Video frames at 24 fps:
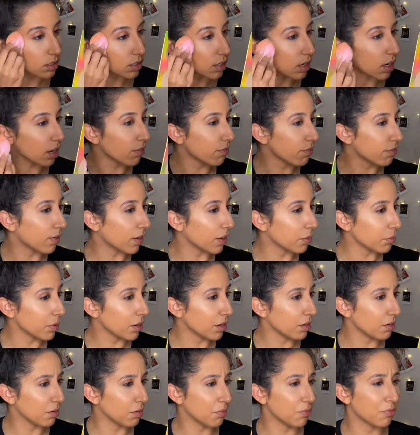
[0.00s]
I found my
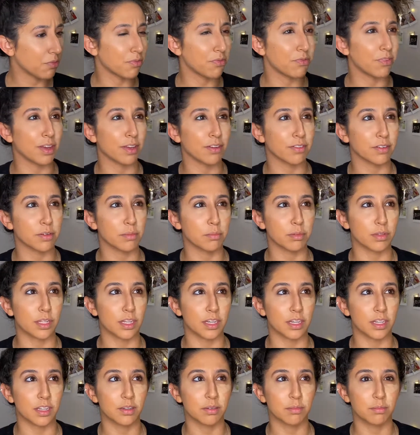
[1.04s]
new favorite
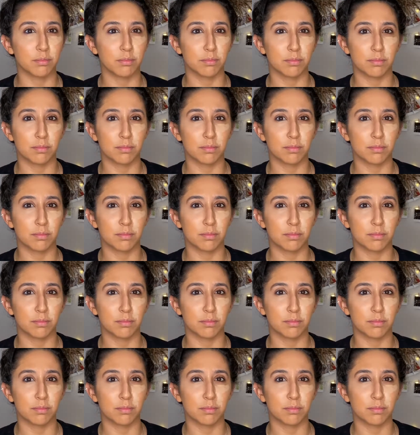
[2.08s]
blending